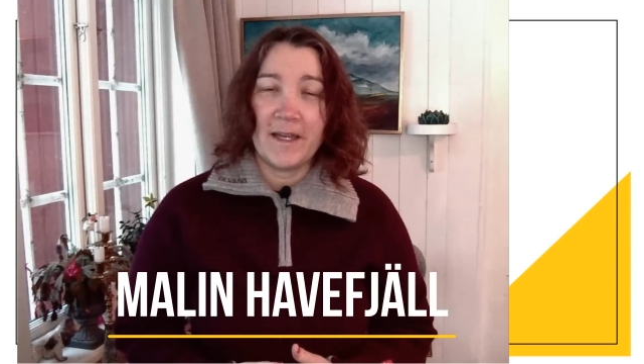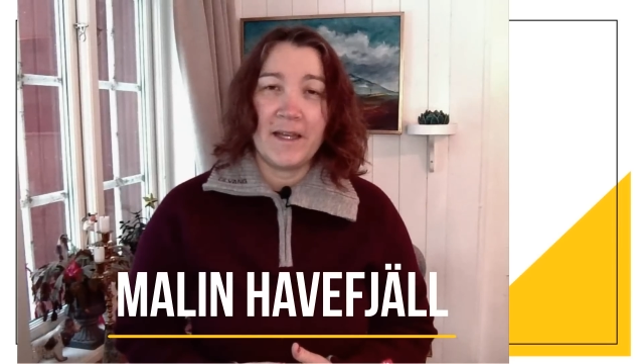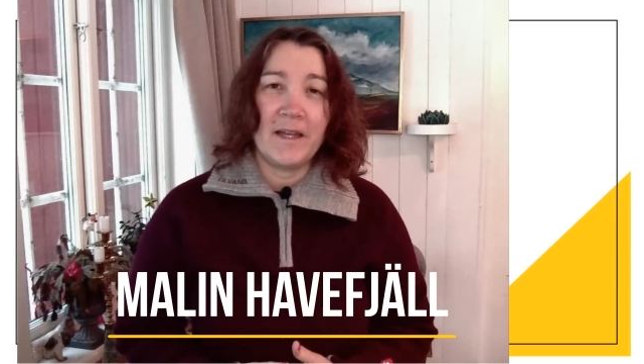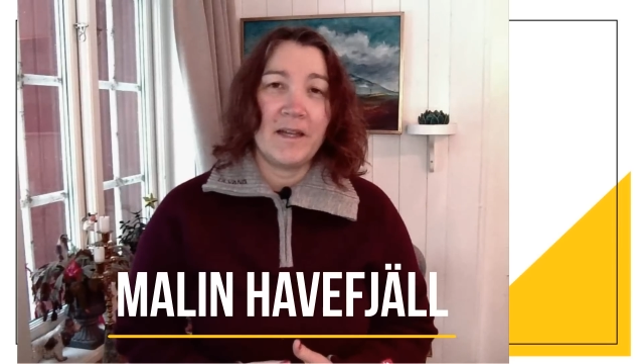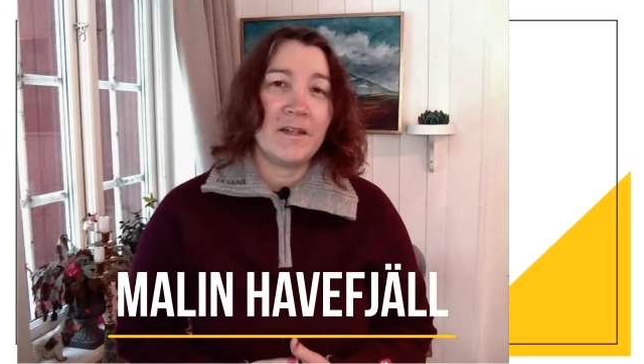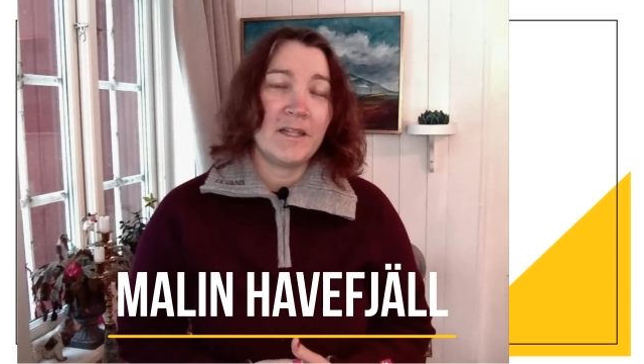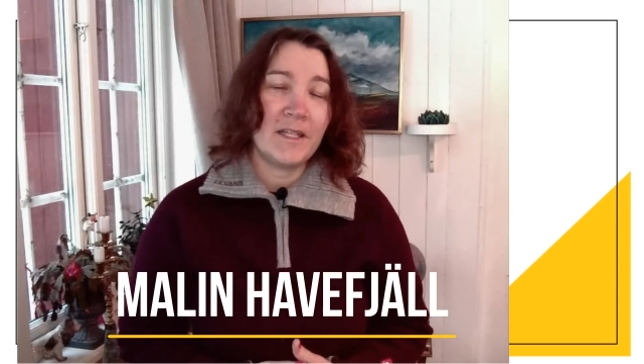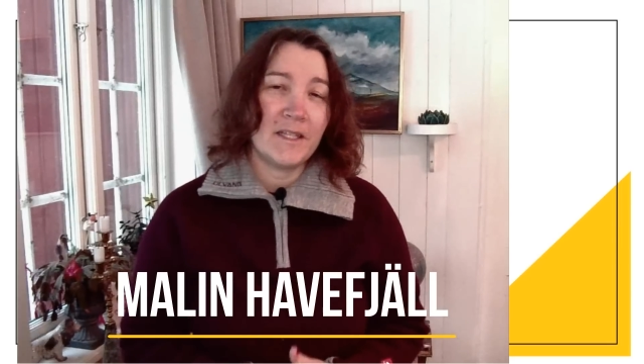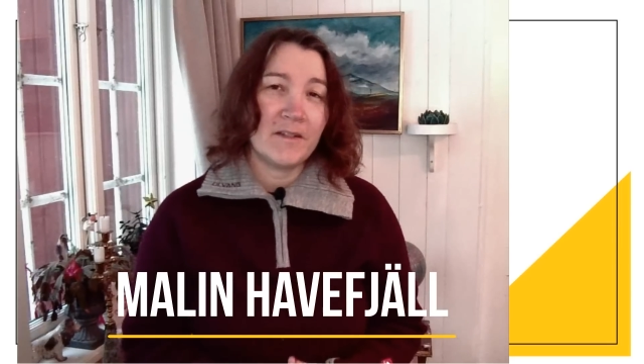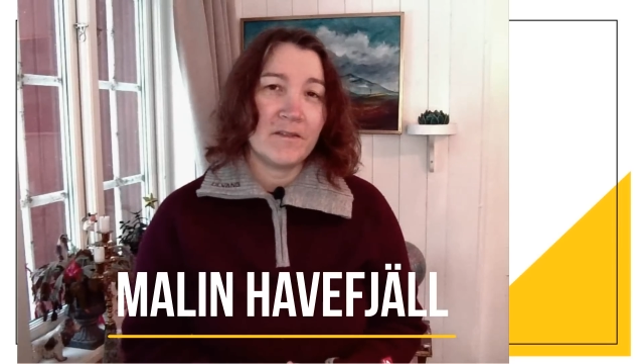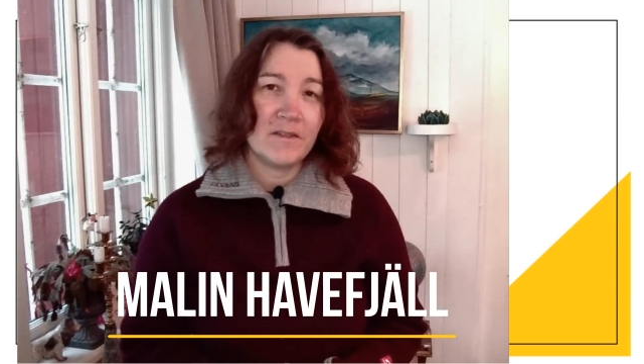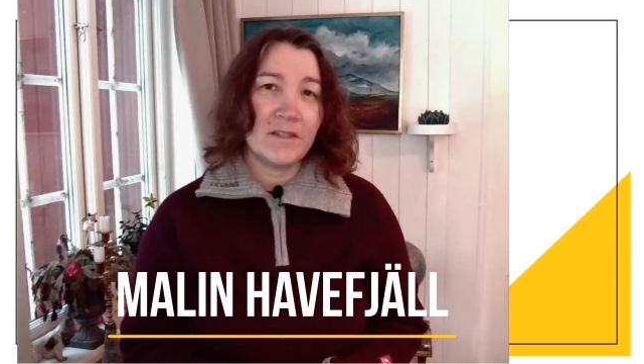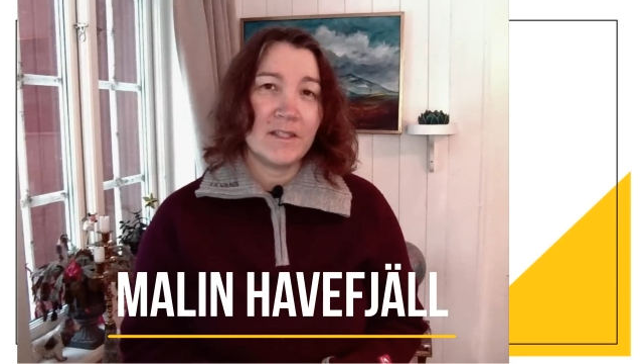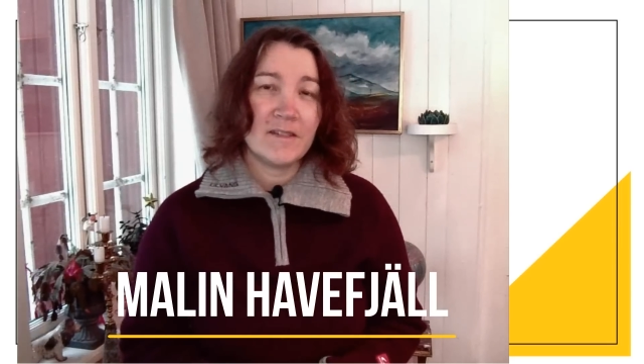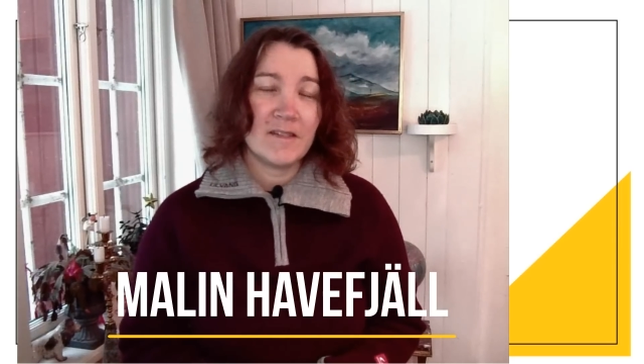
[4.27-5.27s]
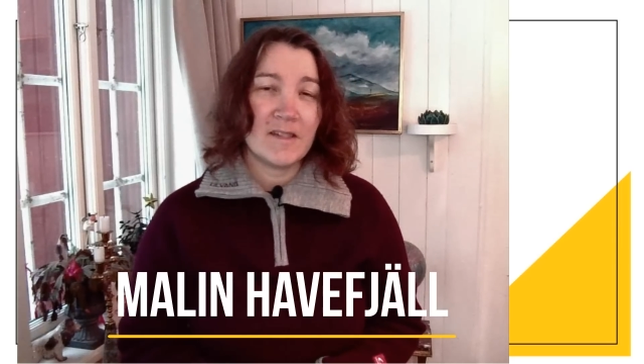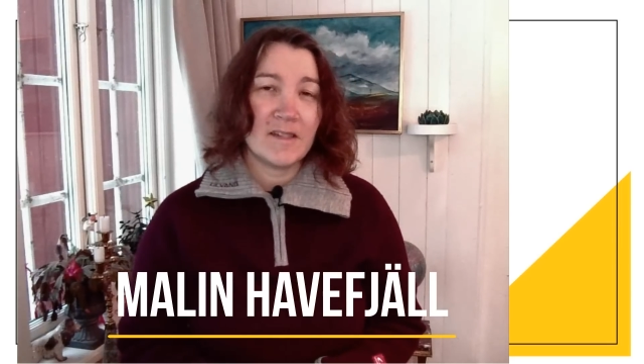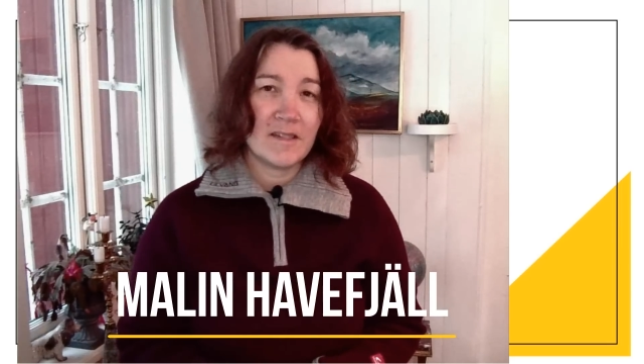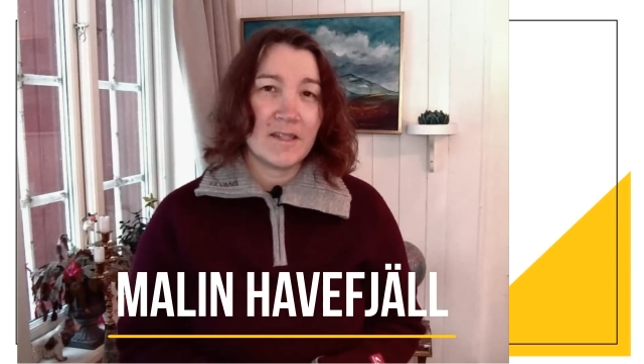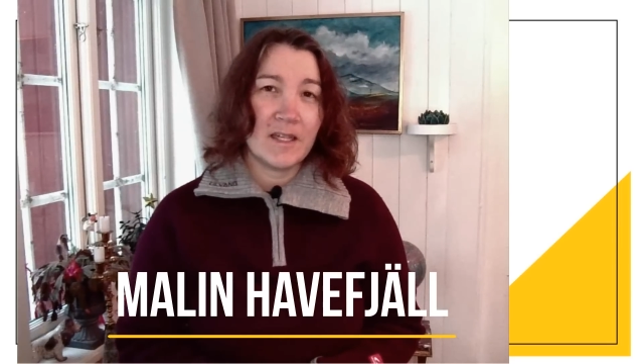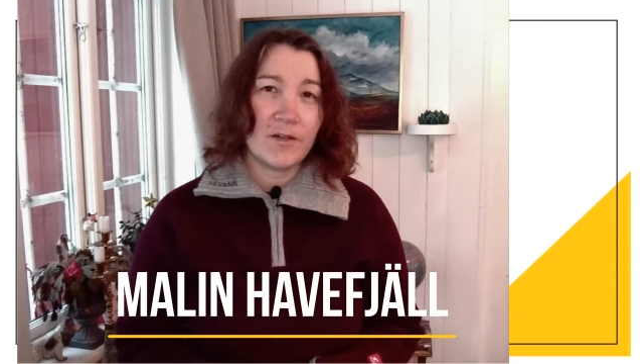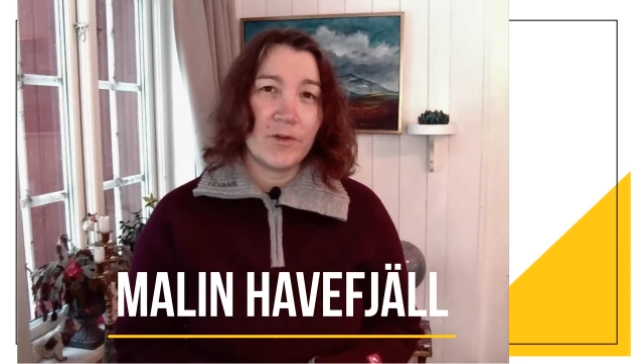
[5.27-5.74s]
and in this
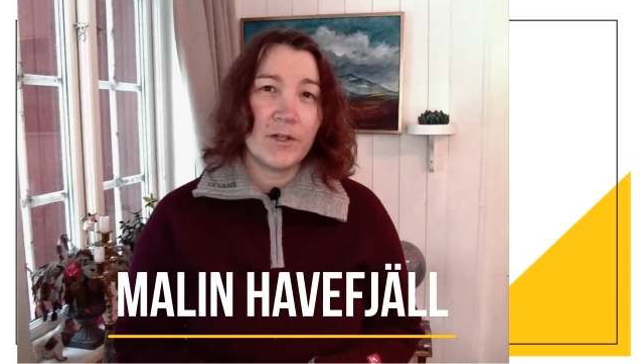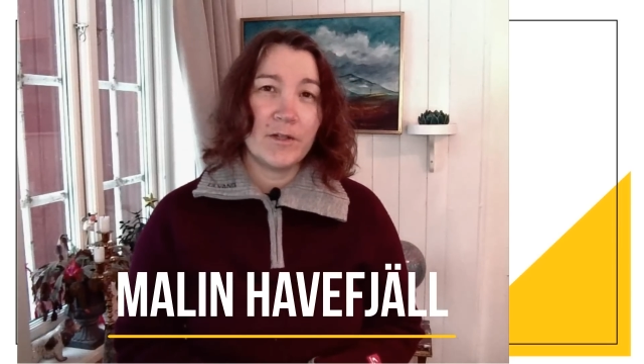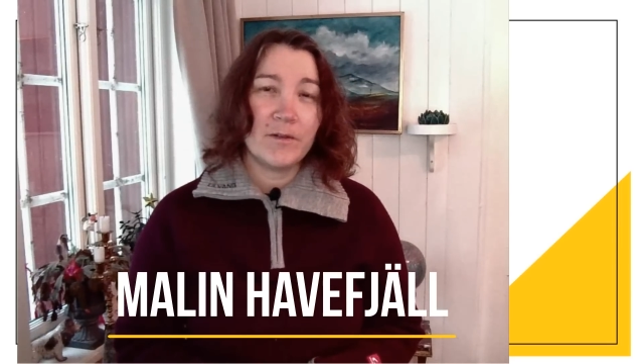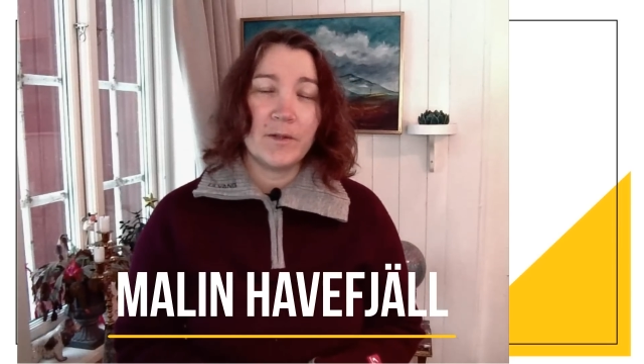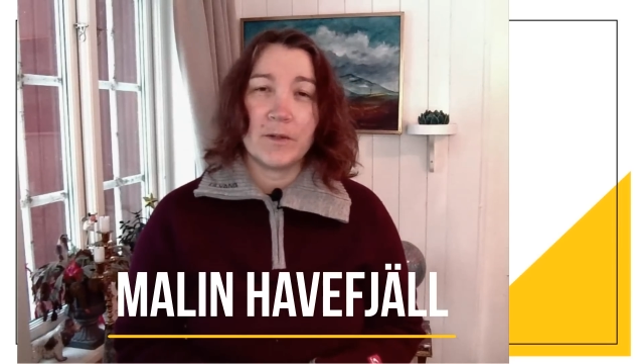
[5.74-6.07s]
series,